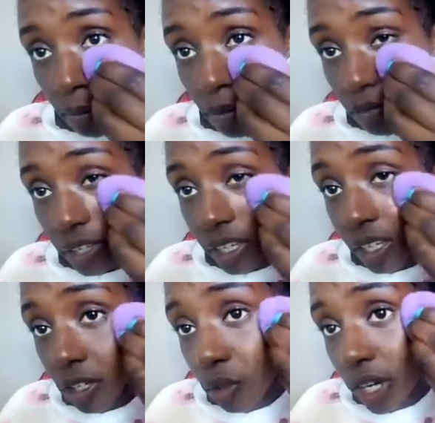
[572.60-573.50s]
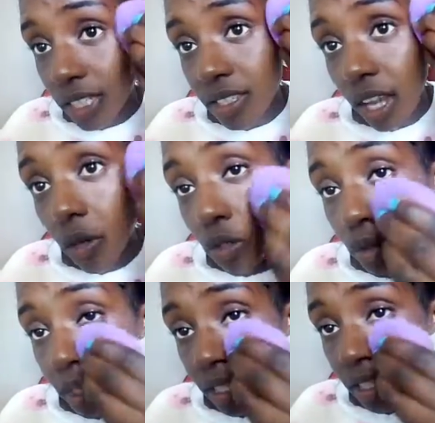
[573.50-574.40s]
Moving inwards,
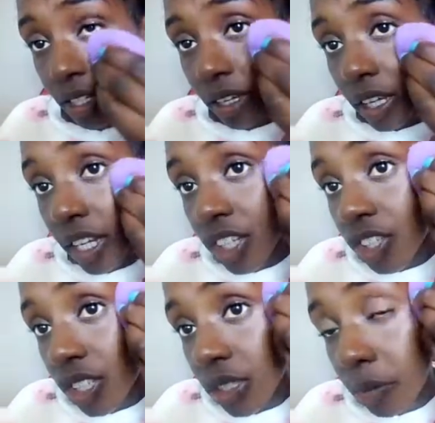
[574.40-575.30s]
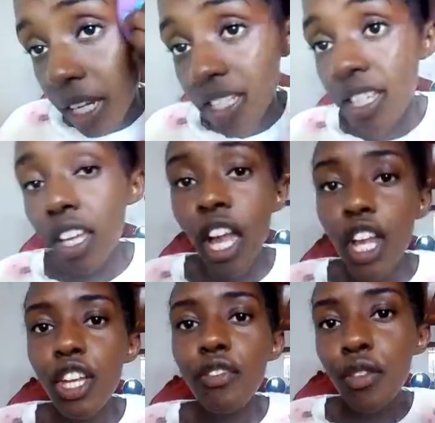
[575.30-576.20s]
outwards, just patting.
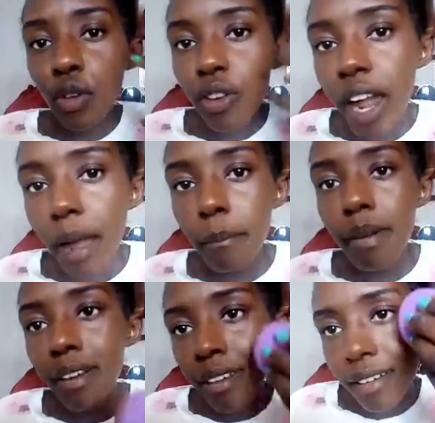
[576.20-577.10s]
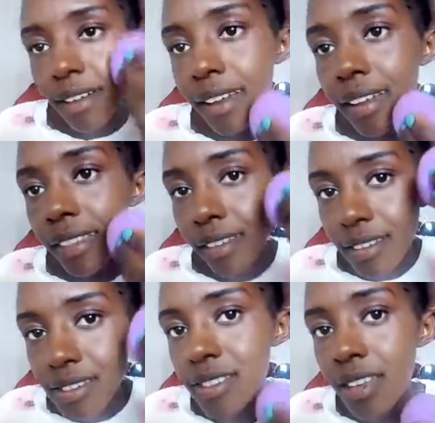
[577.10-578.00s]
If you rub like
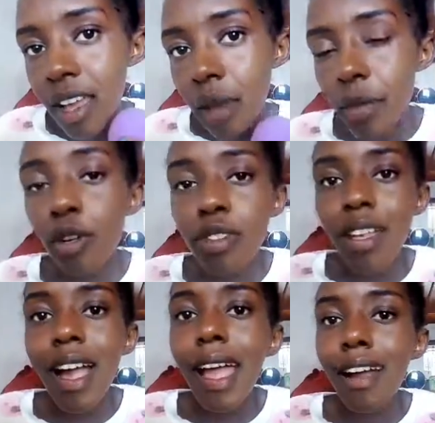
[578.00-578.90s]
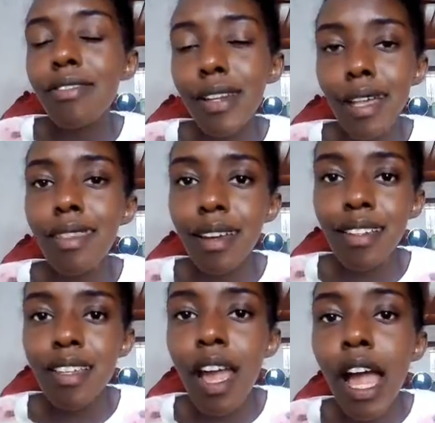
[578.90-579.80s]
this, because I have done
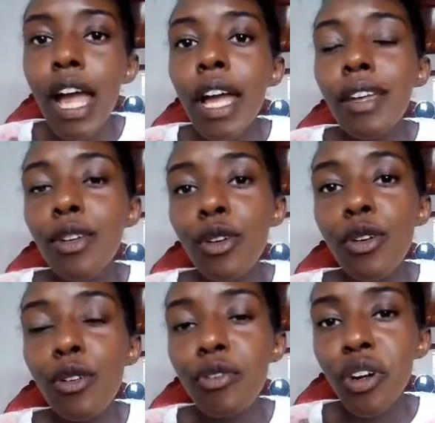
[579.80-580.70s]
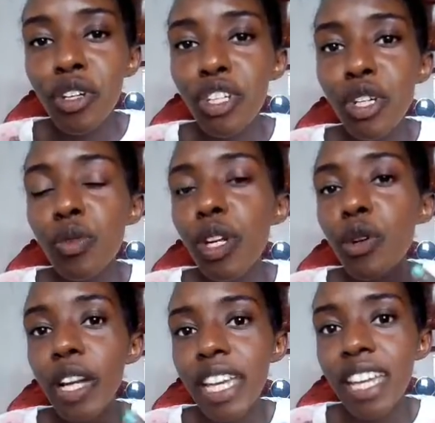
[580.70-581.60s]
that, your foundation will
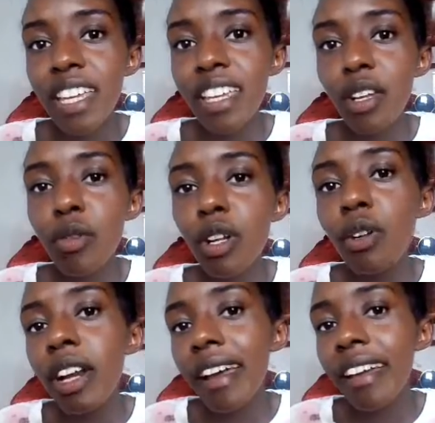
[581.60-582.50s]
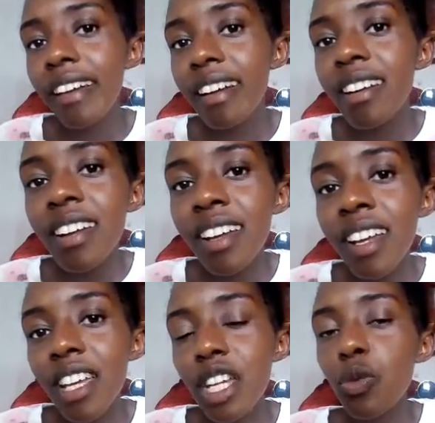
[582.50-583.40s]
look cakey. It will look like
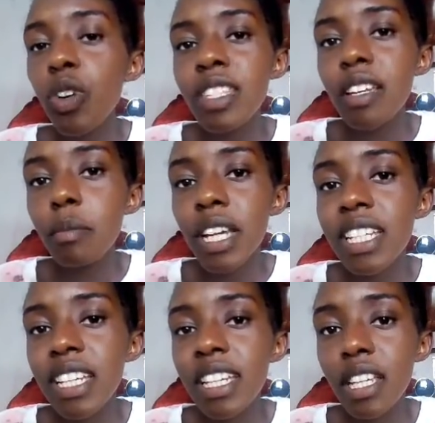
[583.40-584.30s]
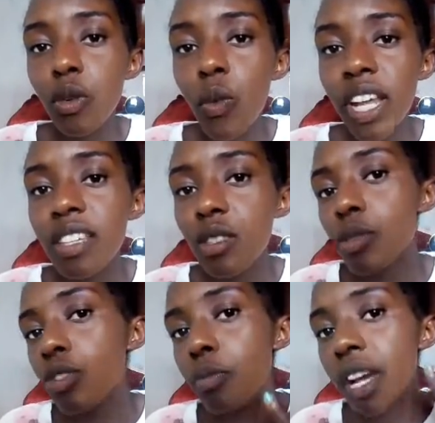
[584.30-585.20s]
it wasn't blended in well. So
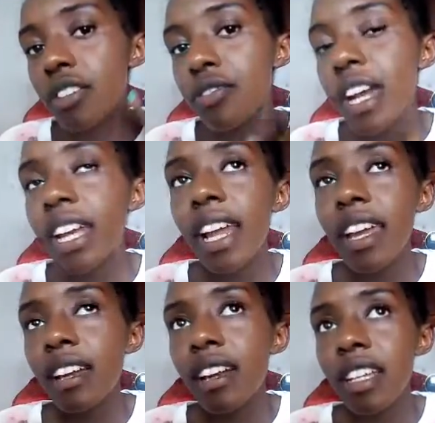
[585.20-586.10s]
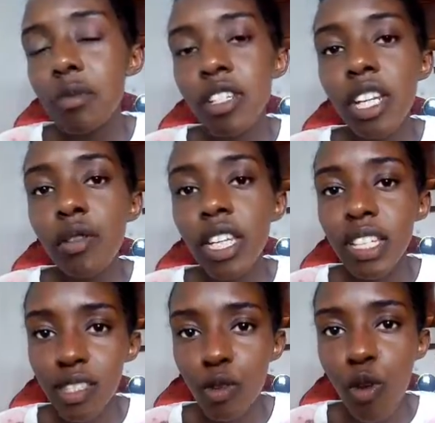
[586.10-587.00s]
you might find, like, especially when
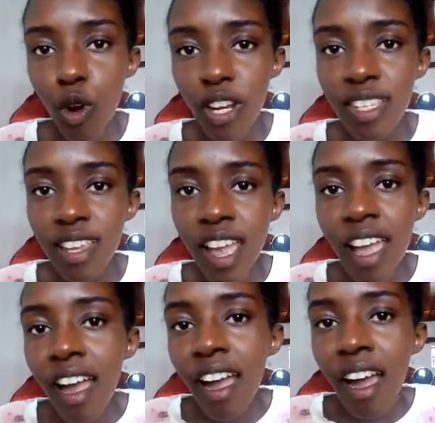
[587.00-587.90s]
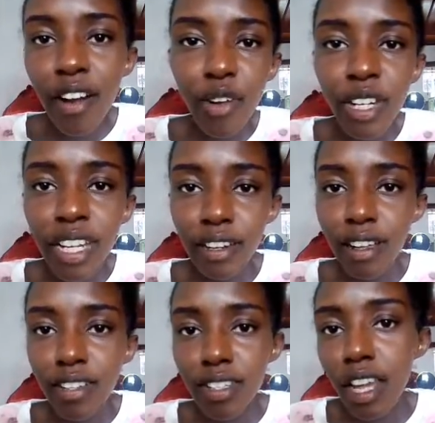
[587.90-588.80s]
it's hot around like
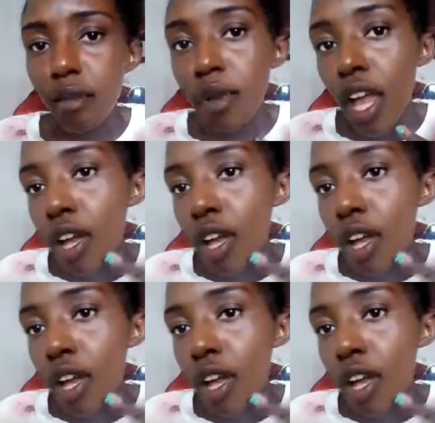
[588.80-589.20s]
lunchtime,